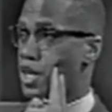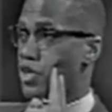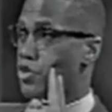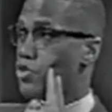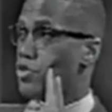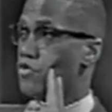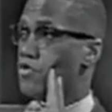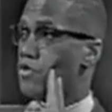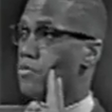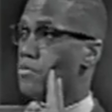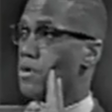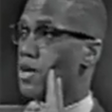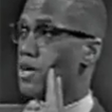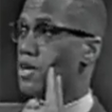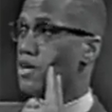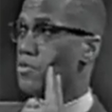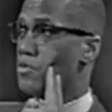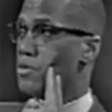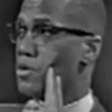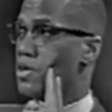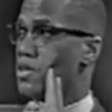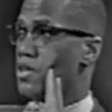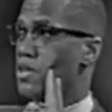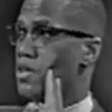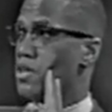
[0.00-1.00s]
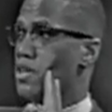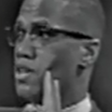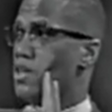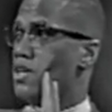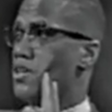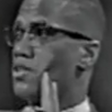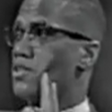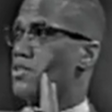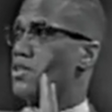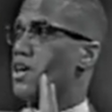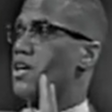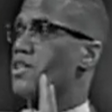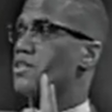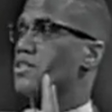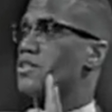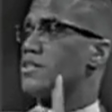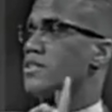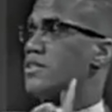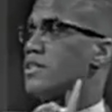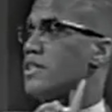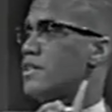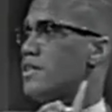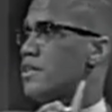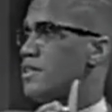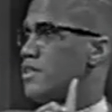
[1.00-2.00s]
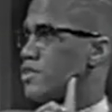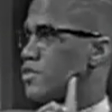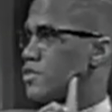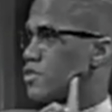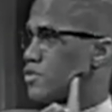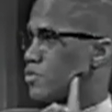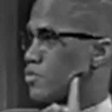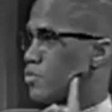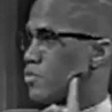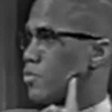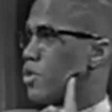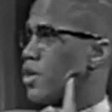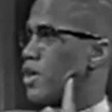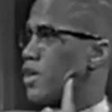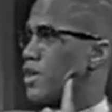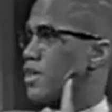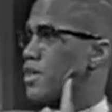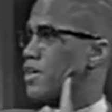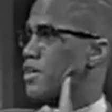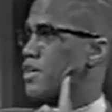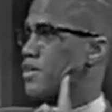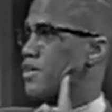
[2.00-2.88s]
not too familiar with Dawson and his work.